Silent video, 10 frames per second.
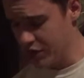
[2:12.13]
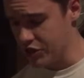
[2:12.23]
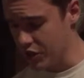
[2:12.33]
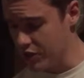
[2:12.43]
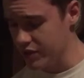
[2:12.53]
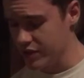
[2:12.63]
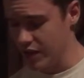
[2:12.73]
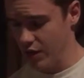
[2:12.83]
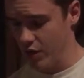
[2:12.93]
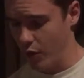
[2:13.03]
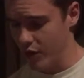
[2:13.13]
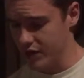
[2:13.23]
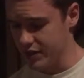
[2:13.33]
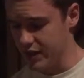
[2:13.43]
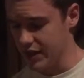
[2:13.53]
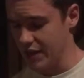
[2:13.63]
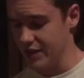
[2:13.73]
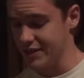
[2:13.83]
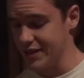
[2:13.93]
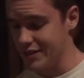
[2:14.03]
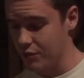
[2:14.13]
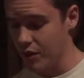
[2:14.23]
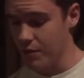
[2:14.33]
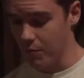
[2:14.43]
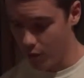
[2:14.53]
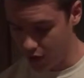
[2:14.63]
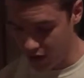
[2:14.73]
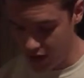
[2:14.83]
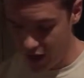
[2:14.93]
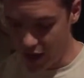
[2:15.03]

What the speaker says: it shows is, I have a quote, it says, at the 6-week point,